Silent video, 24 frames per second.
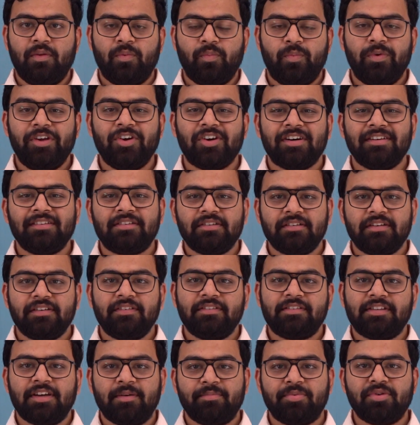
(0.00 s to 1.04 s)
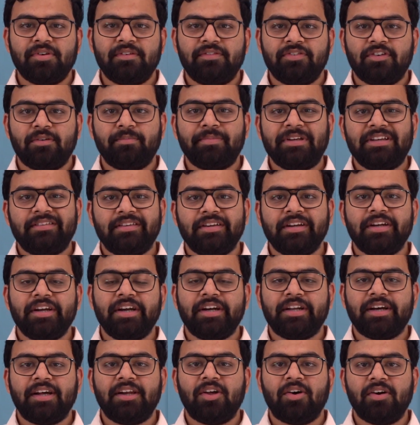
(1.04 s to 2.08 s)
We also give support for PC
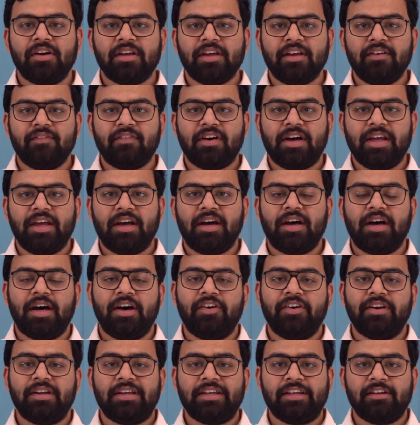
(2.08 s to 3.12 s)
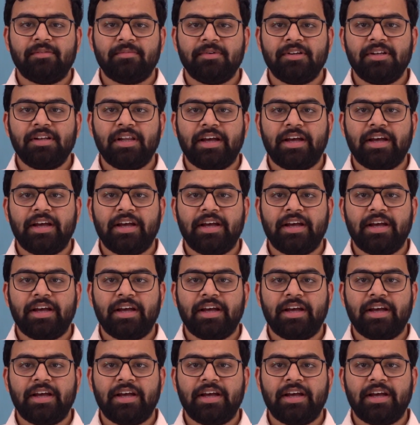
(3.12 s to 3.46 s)
data logging via our cable